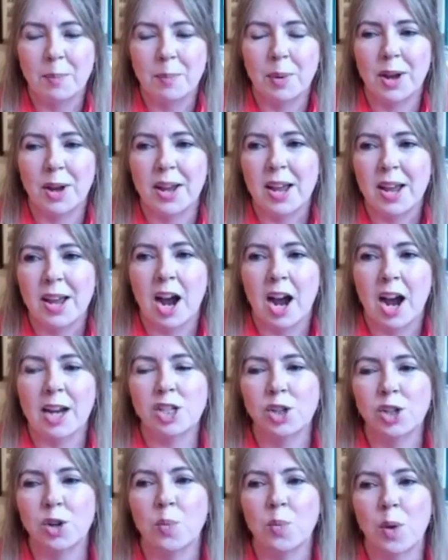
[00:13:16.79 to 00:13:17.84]
But I
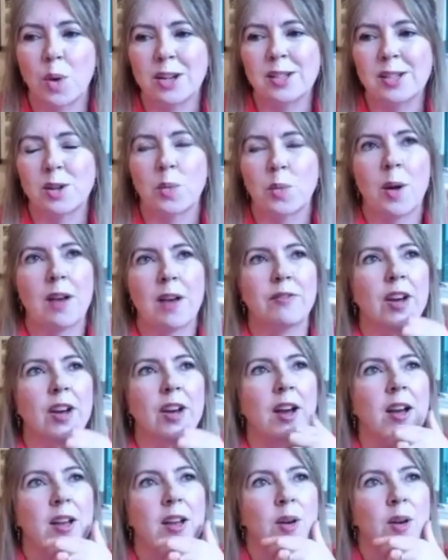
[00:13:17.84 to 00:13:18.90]
do wonder
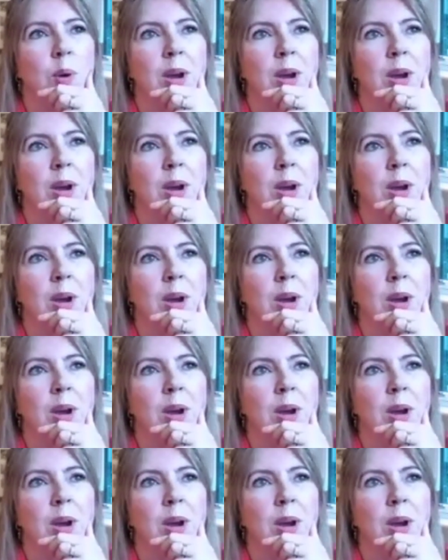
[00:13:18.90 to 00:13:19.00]
whether